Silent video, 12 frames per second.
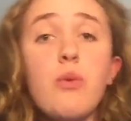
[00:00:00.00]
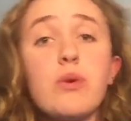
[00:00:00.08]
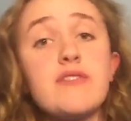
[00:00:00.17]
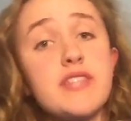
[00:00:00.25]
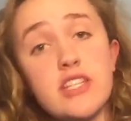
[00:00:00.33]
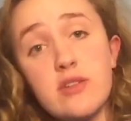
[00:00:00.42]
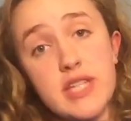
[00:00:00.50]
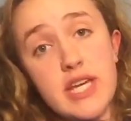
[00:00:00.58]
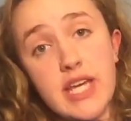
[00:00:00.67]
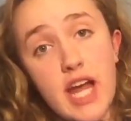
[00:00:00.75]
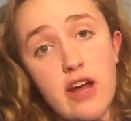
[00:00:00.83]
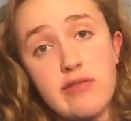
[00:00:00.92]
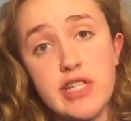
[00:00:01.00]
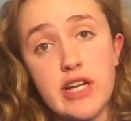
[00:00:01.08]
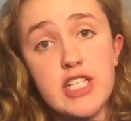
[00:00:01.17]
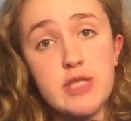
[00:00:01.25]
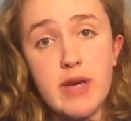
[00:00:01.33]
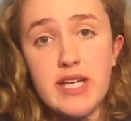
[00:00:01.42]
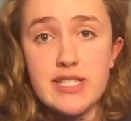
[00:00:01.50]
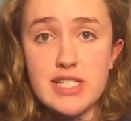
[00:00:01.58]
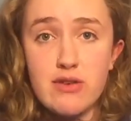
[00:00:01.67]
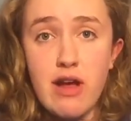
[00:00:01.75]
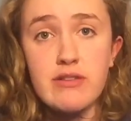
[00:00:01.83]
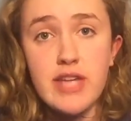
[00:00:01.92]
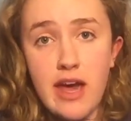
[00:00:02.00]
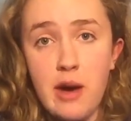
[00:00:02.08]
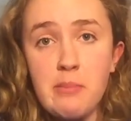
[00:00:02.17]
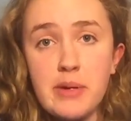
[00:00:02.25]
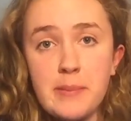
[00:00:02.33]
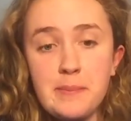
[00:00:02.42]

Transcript: We've seen you take care of shared spaces around camp.